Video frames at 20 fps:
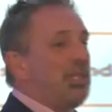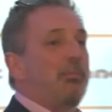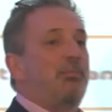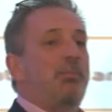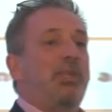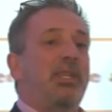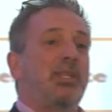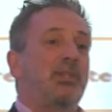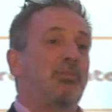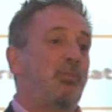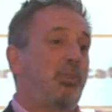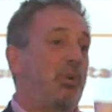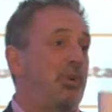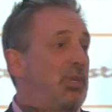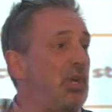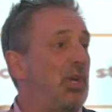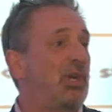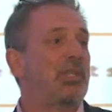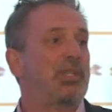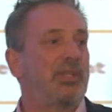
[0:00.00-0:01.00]
to be as
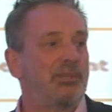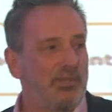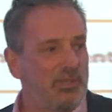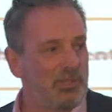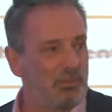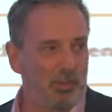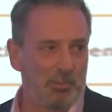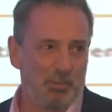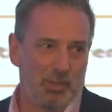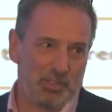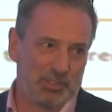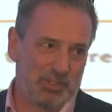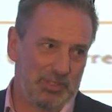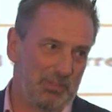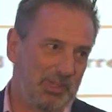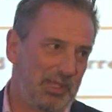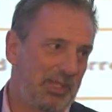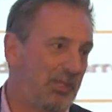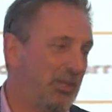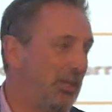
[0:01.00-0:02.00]
productive as we
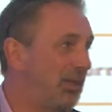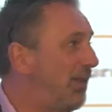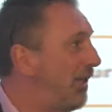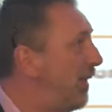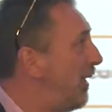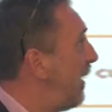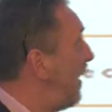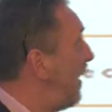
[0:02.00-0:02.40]
possibly could.